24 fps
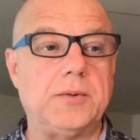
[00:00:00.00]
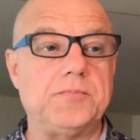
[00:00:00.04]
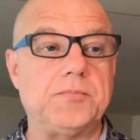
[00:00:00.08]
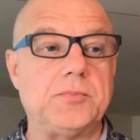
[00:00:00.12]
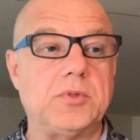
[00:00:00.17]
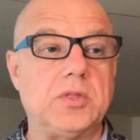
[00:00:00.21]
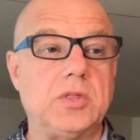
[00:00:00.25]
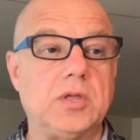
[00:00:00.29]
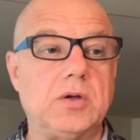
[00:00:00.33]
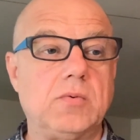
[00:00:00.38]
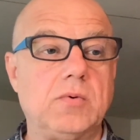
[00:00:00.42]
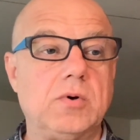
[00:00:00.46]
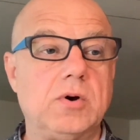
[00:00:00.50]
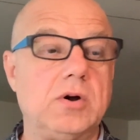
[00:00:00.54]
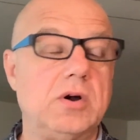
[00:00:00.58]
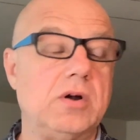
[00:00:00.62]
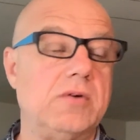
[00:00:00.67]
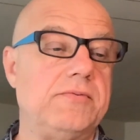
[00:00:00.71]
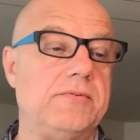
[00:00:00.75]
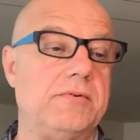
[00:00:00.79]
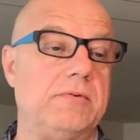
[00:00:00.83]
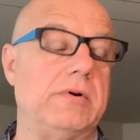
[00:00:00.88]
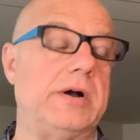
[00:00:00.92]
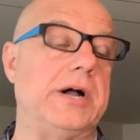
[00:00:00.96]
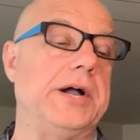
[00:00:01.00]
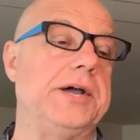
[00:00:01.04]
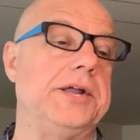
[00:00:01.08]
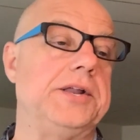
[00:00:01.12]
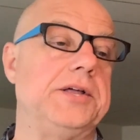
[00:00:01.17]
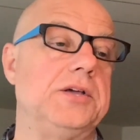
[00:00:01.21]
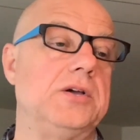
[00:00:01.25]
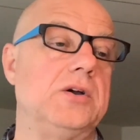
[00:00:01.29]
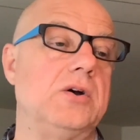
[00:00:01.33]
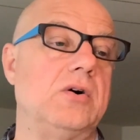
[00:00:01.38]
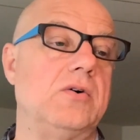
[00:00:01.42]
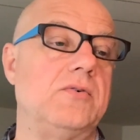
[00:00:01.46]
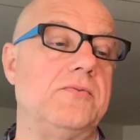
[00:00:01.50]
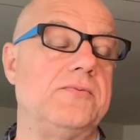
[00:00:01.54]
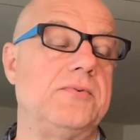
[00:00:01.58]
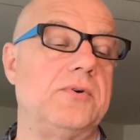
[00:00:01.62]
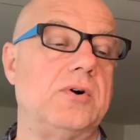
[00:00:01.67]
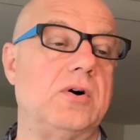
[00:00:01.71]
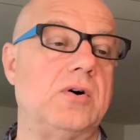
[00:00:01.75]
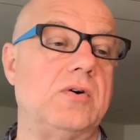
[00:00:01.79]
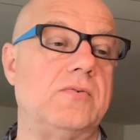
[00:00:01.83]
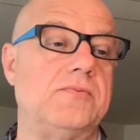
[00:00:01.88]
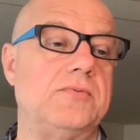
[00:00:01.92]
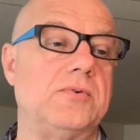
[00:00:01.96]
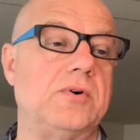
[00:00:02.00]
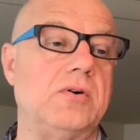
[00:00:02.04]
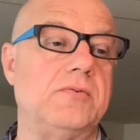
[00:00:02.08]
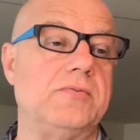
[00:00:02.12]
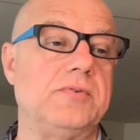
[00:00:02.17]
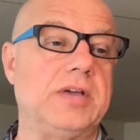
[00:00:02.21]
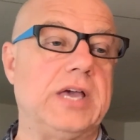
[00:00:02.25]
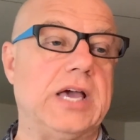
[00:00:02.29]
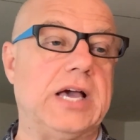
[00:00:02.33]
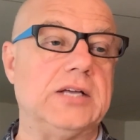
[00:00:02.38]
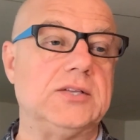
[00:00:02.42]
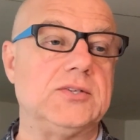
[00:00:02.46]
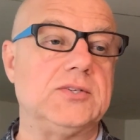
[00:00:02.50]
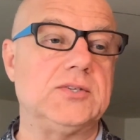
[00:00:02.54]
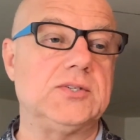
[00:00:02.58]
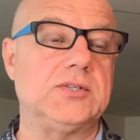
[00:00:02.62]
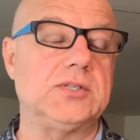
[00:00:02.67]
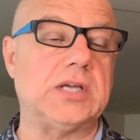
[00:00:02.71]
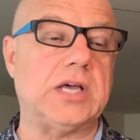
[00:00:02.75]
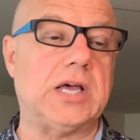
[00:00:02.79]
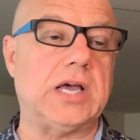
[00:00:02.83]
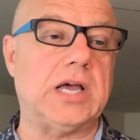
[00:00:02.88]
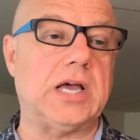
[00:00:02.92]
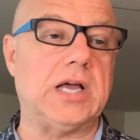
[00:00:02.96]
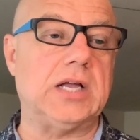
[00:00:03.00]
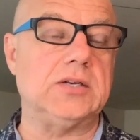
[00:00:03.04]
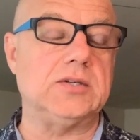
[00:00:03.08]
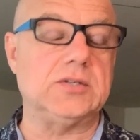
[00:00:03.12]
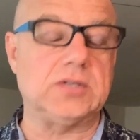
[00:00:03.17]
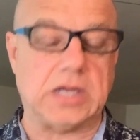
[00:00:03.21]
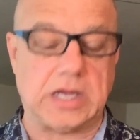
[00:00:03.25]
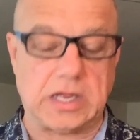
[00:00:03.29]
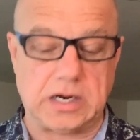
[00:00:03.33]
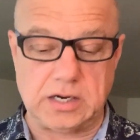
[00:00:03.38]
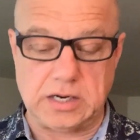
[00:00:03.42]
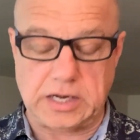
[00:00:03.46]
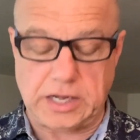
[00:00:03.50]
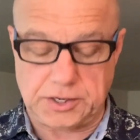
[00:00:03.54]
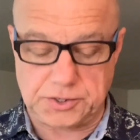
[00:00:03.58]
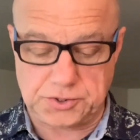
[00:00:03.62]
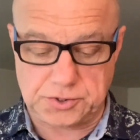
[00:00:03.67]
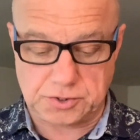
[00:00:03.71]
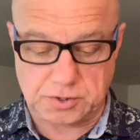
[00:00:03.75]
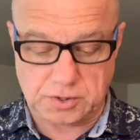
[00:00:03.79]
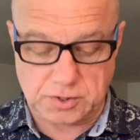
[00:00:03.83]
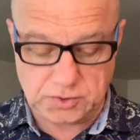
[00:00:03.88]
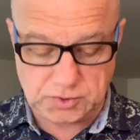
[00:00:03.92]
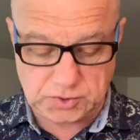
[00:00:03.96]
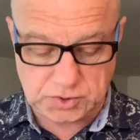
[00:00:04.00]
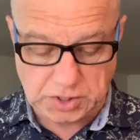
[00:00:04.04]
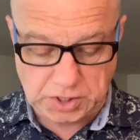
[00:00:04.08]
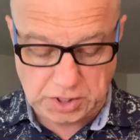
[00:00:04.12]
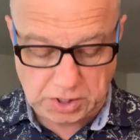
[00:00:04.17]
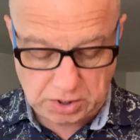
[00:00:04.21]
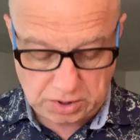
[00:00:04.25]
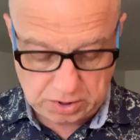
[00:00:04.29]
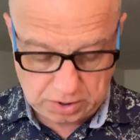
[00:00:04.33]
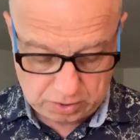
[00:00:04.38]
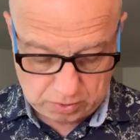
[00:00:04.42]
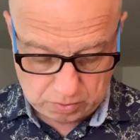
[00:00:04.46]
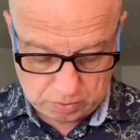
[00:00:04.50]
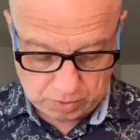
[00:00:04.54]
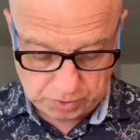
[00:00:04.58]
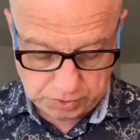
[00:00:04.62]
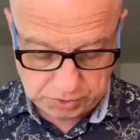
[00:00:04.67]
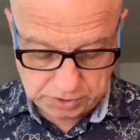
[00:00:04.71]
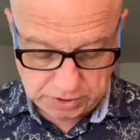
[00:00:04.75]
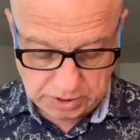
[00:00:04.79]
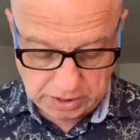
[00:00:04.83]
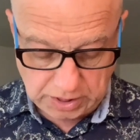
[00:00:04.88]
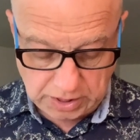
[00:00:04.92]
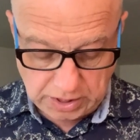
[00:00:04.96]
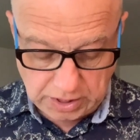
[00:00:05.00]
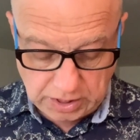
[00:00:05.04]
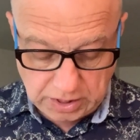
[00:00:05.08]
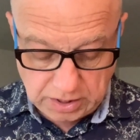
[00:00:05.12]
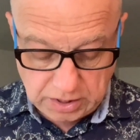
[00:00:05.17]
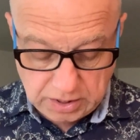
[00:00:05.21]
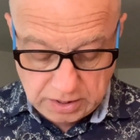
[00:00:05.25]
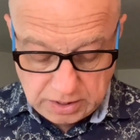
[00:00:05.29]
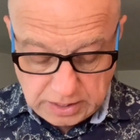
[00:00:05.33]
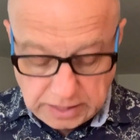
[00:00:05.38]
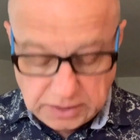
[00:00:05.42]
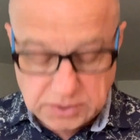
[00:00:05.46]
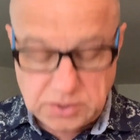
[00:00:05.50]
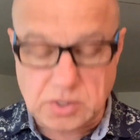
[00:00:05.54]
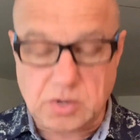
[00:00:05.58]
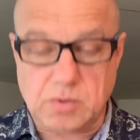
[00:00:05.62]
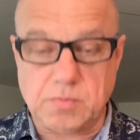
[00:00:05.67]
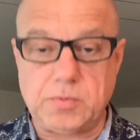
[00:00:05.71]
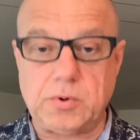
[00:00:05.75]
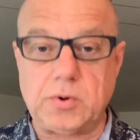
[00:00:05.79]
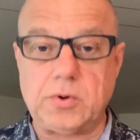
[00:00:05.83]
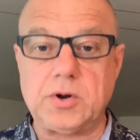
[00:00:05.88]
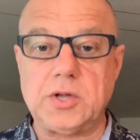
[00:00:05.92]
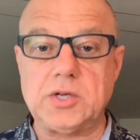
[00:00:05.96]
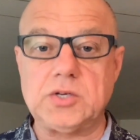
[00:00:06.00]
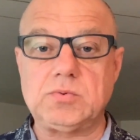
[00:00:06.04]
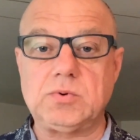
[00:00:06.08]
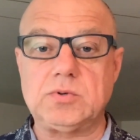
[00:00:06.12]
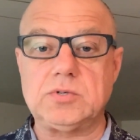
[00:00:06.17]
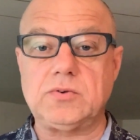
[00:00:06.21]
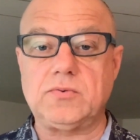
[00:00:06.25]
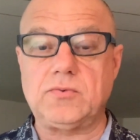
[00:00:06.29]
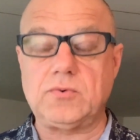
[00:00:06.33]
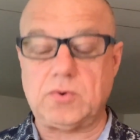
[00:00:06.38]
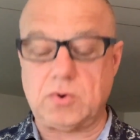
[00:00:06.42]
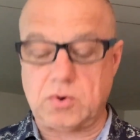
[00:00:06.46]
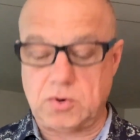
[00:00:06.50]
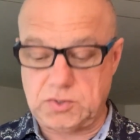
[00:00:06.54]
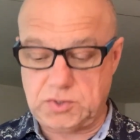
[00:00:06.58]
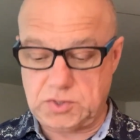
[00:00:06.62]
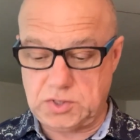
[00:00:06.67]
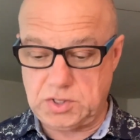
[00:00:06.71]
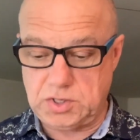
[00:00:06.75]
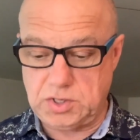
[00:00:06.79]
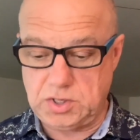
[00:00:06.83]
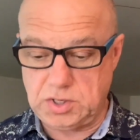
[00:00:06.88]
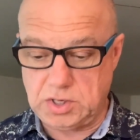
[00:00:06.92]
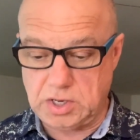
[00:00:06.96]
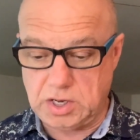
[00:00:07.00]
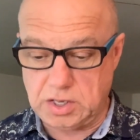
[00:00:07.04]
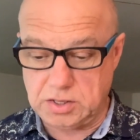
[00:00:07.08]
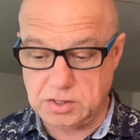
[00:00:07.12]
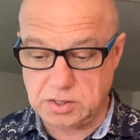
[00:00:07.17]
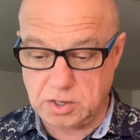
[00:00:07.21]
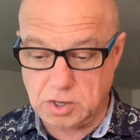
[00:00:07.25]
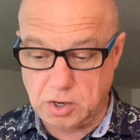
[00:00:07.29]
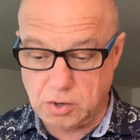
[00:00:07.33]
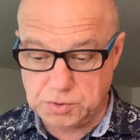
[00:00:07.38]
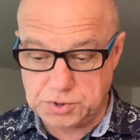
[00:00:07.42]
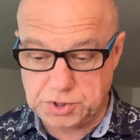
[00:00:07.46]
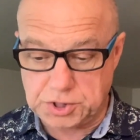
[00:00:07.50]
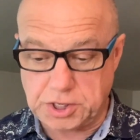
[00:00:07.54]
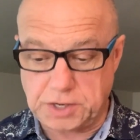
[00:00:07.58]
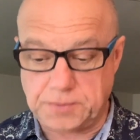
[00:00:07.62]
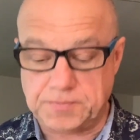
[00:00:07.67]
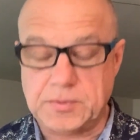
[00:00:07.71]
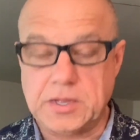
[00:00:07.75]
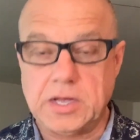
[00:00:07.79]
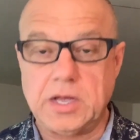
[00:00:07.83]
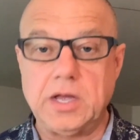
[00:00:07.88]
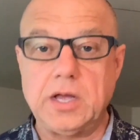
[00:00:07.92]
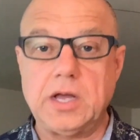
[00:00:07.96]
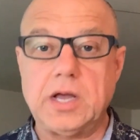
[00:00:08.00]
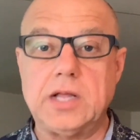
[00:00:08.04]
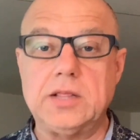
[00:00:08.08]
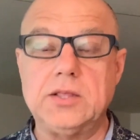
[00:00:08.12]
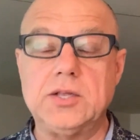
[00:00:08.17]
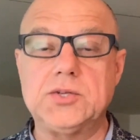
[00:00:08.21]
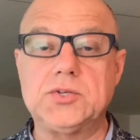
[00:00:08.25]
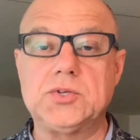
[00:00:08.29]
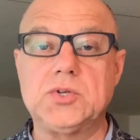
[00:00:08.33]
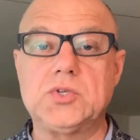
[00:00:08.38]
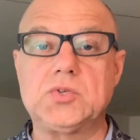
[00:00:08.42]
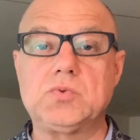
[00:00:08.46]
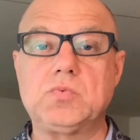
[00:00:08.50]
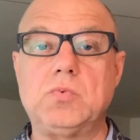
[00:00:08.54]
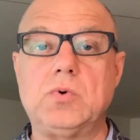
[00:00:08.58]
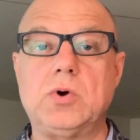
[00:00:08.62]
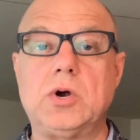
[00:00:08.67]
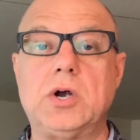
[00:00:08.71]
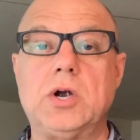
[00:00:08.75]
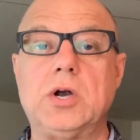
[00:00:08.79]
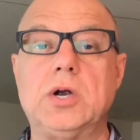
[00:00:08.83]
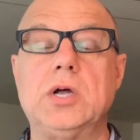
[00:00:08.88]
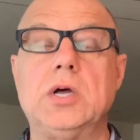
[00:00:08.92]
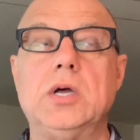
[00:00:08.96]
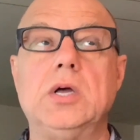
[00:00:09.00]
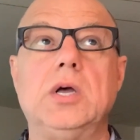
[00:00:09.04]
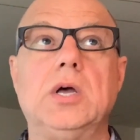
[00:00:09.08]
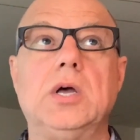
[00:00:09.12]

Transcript: there were a variety of guests and lecturers in the course. The next component was, of course, the coaching, and this is where